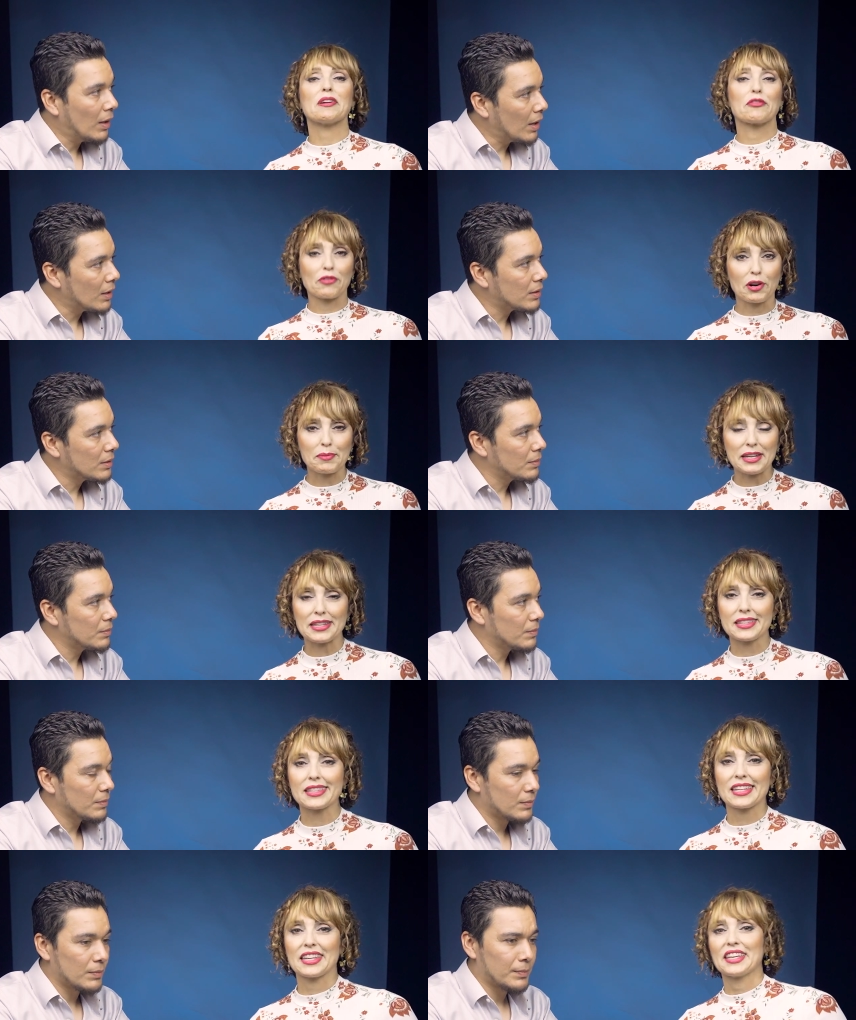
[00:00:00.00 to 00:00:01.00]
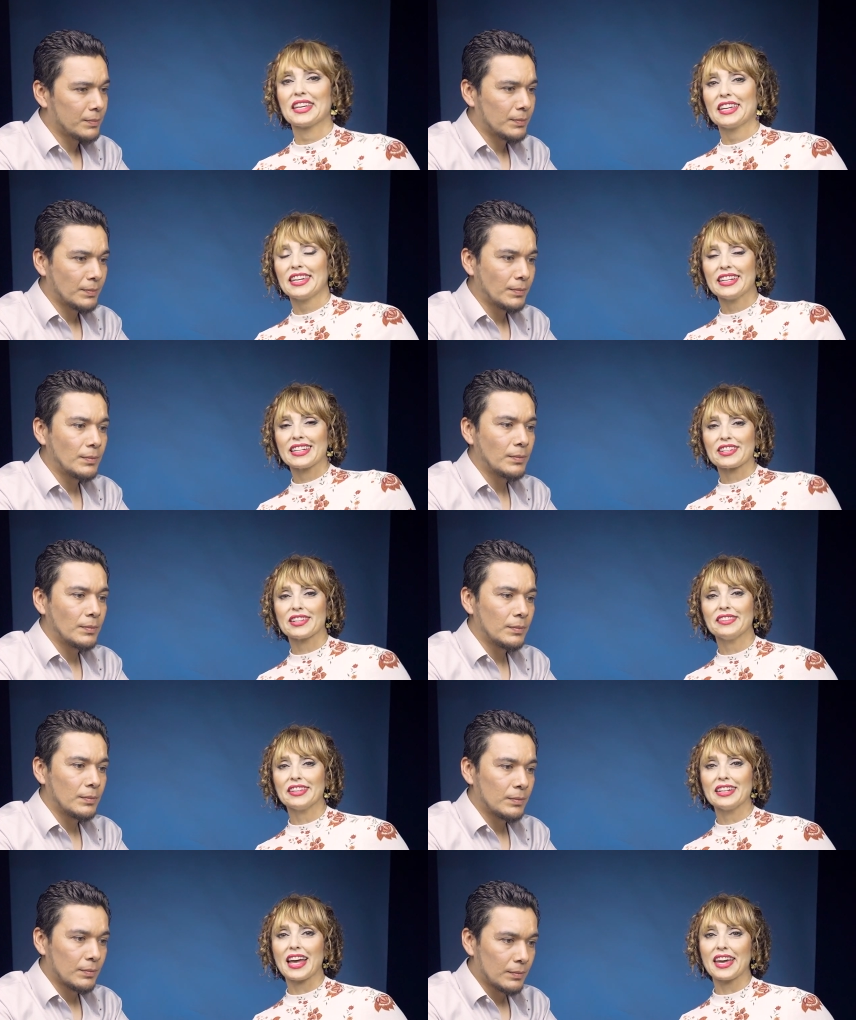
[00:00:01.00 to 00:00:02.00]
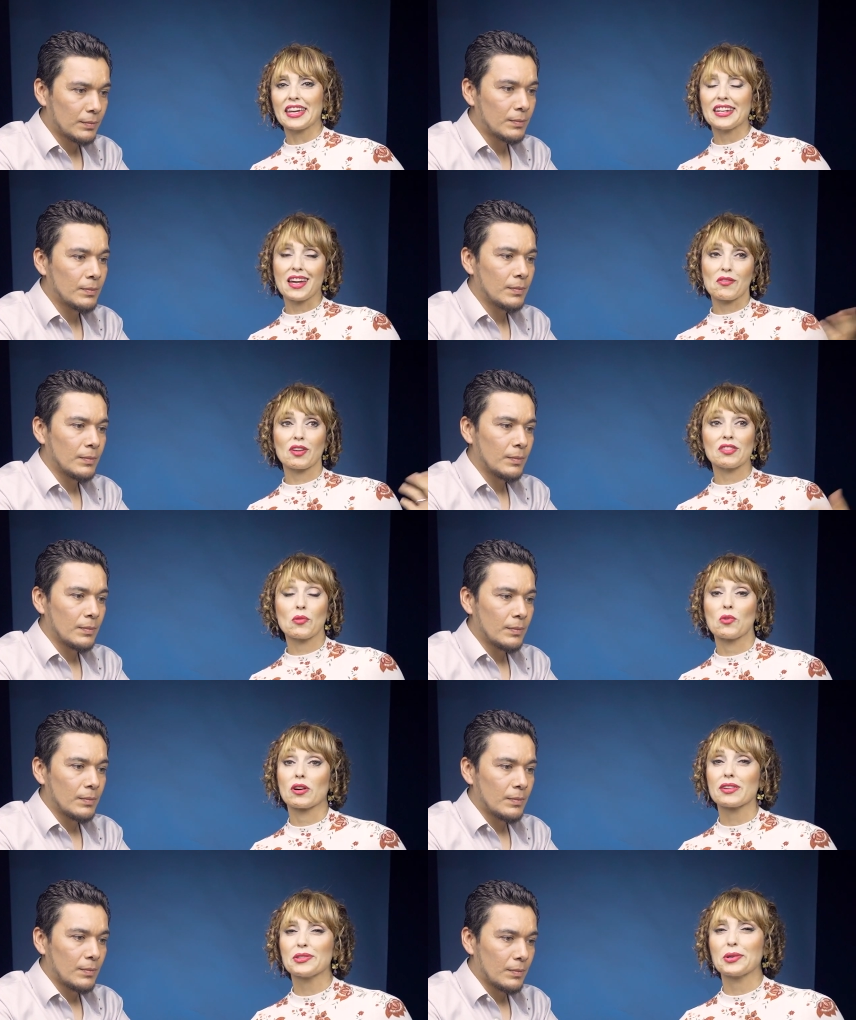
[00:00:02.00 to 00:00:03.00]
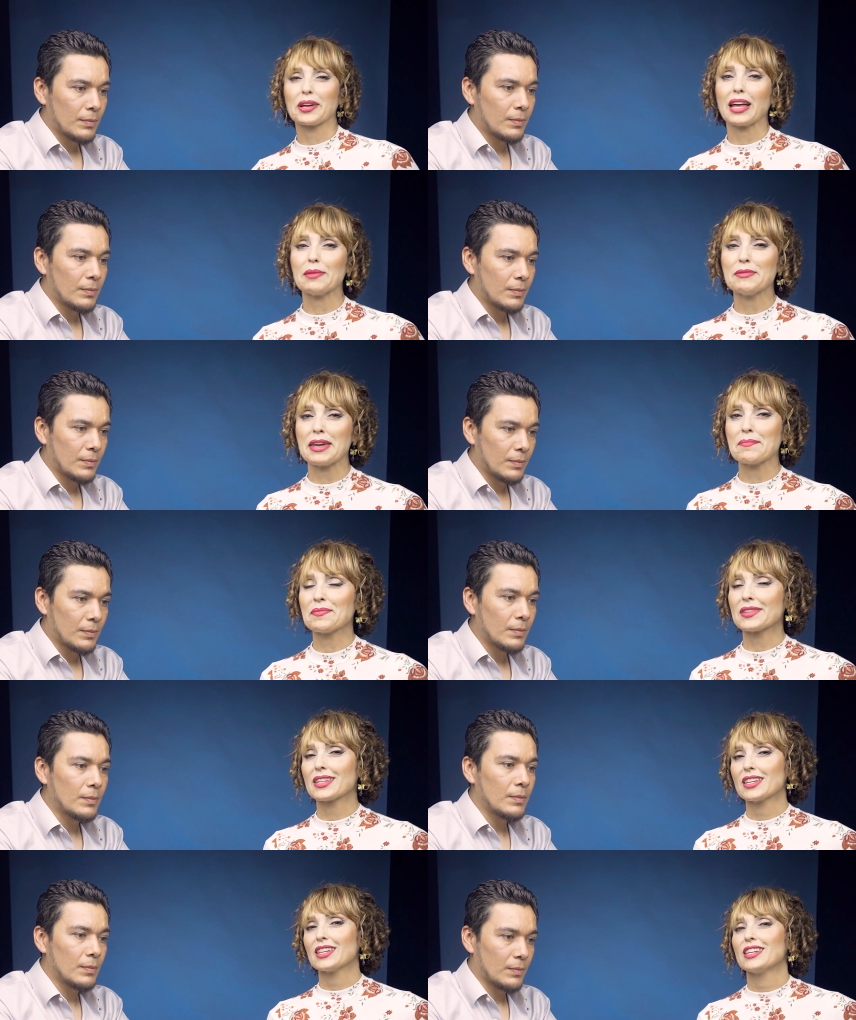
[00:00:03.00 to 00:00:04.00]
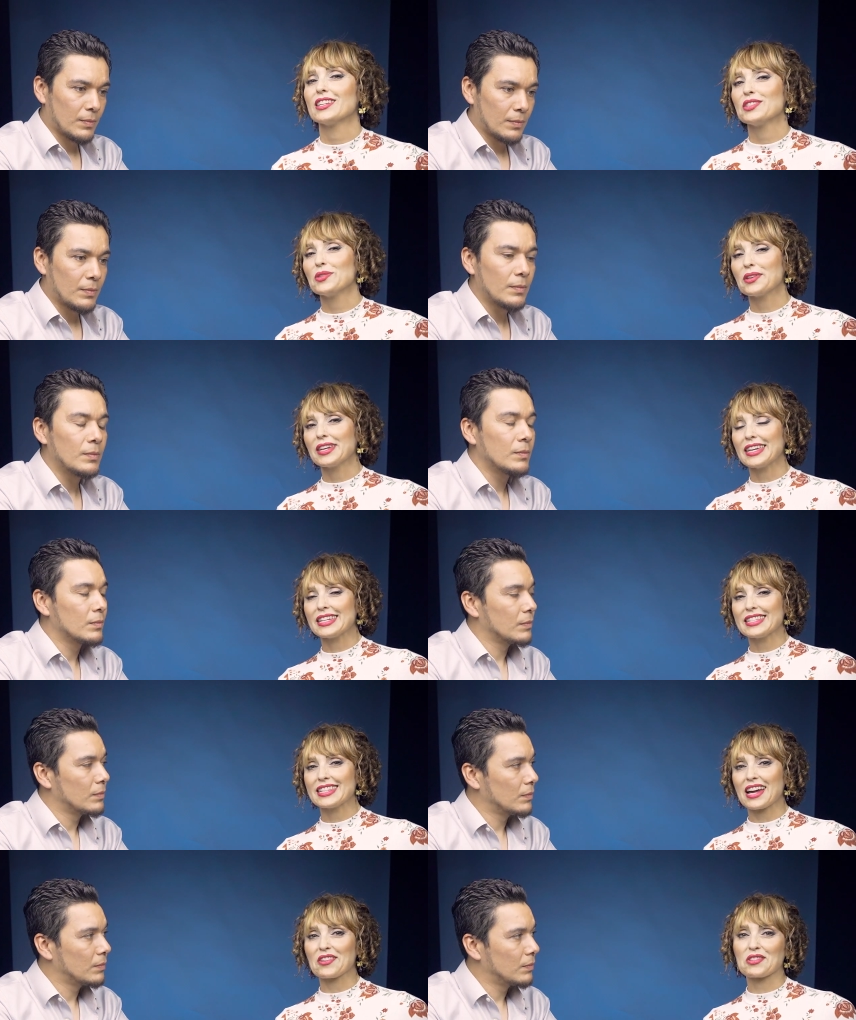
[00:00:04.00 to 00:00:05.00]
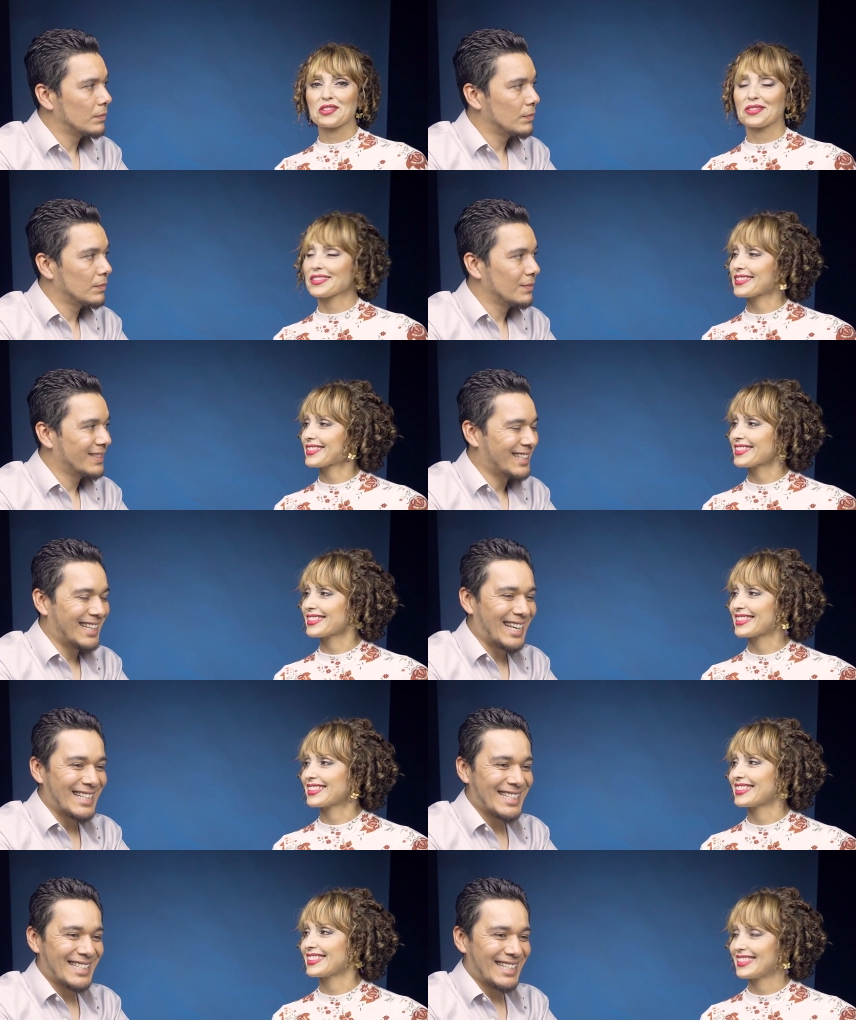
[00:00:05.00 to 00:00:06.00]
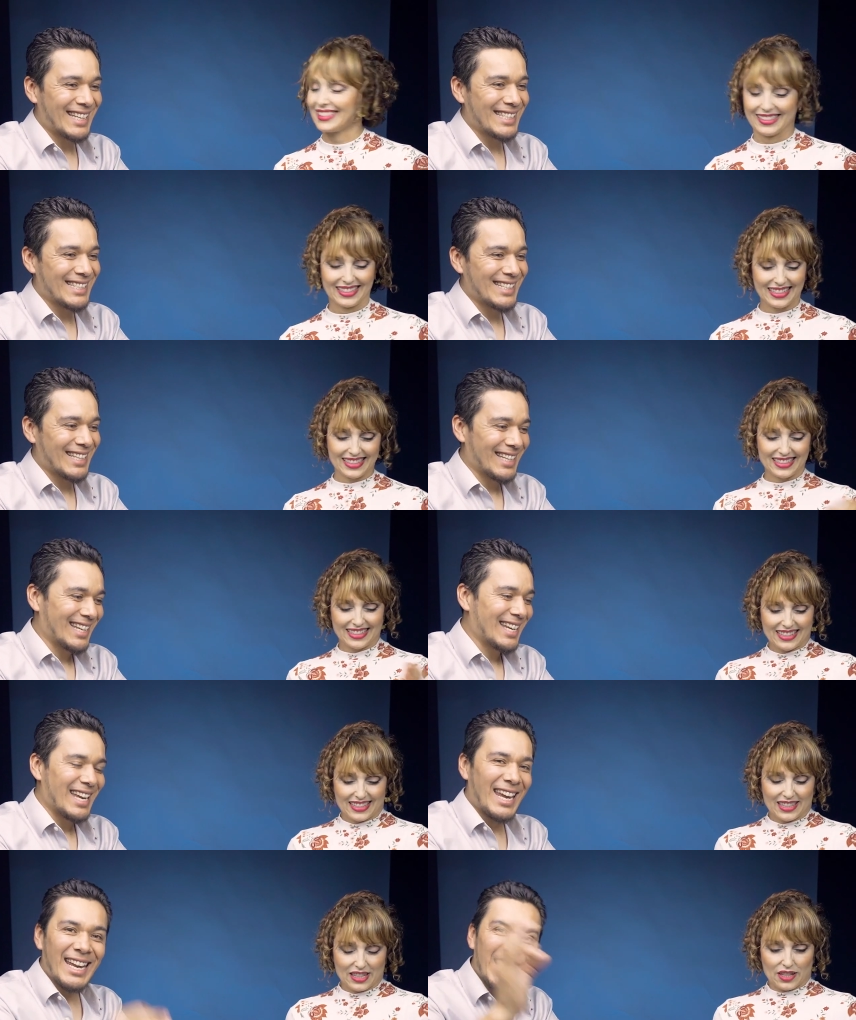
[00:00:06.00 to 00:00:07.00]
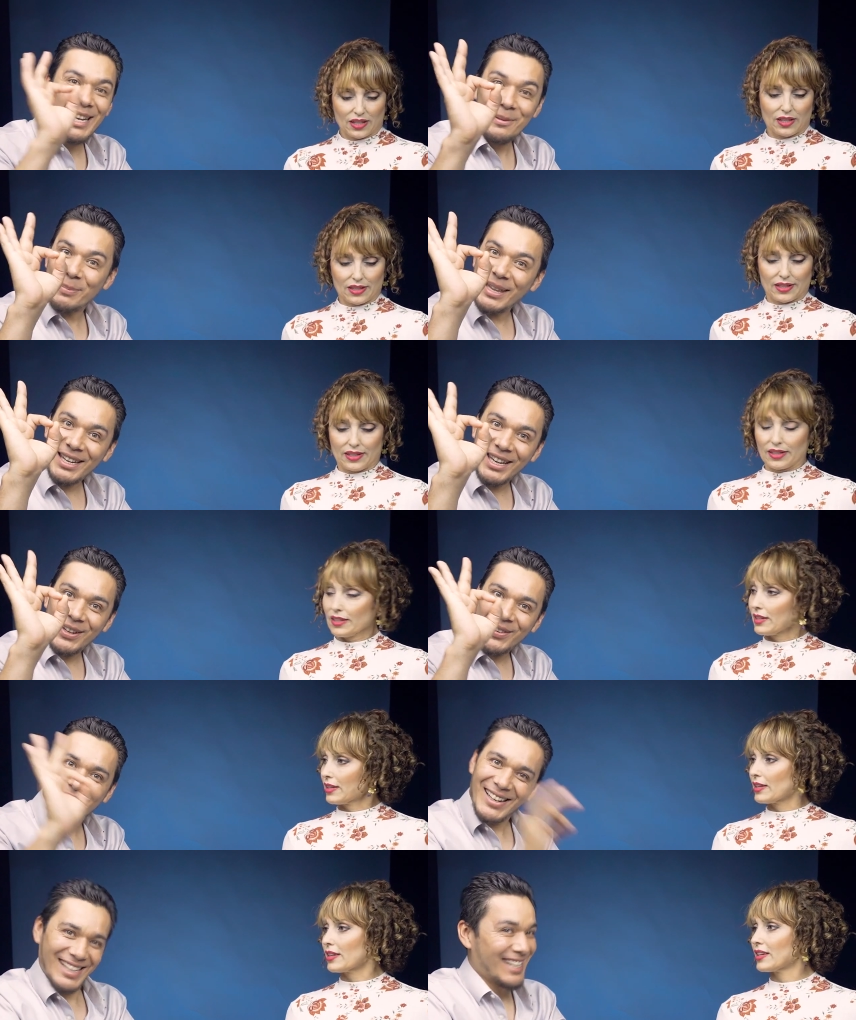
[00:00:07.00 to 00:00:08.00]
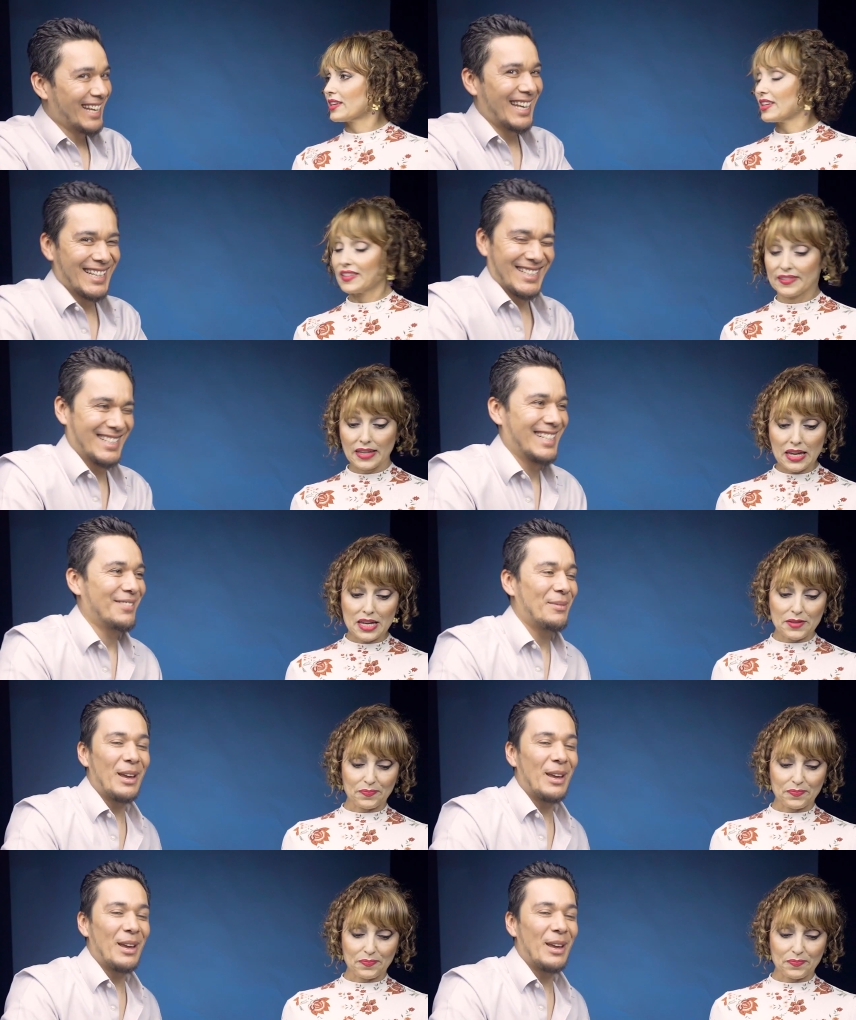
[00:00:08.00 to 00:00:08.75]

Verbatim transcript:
Speaker 1: performing, yes. in Argentina and around the world, to help them to get tango shoes.
Speaker 2: Yes, yes. And get El Padrino. Sí.